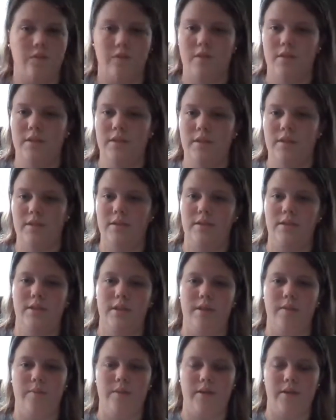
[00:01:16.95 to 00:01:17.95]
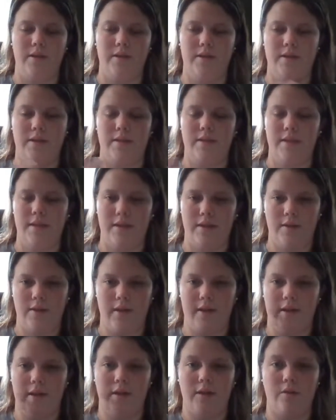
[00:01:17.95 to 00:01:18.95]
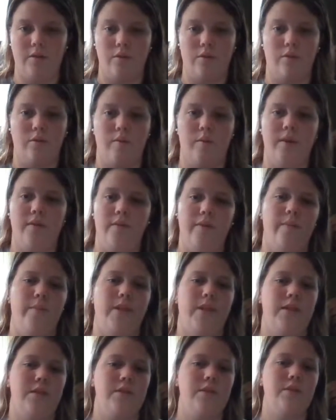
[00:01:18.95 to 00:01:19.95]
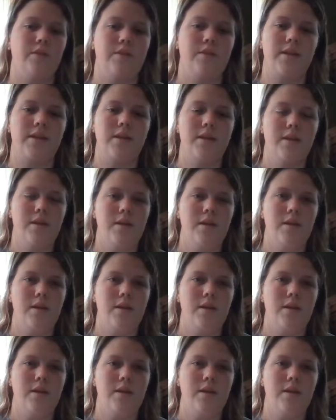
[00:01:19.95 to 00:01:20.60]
or dinner today because it's Saturday and I don't know what my family is doing.